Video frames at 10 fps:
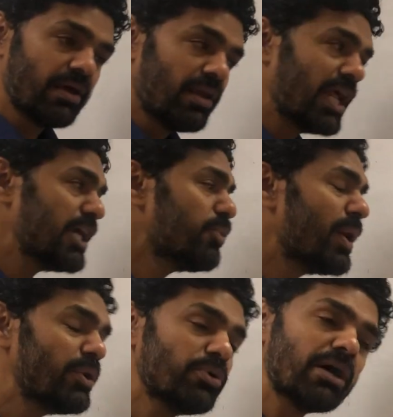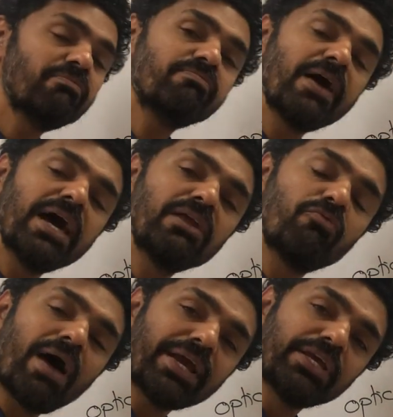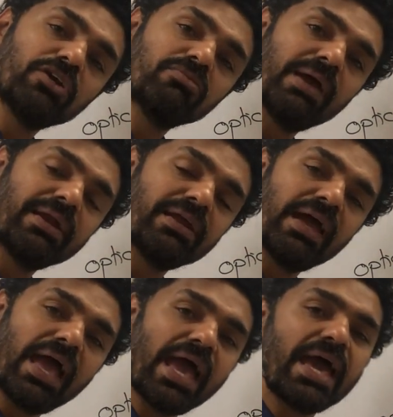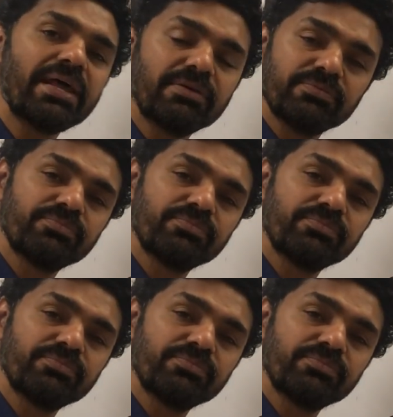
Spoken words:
Like when you compare vacuum and air,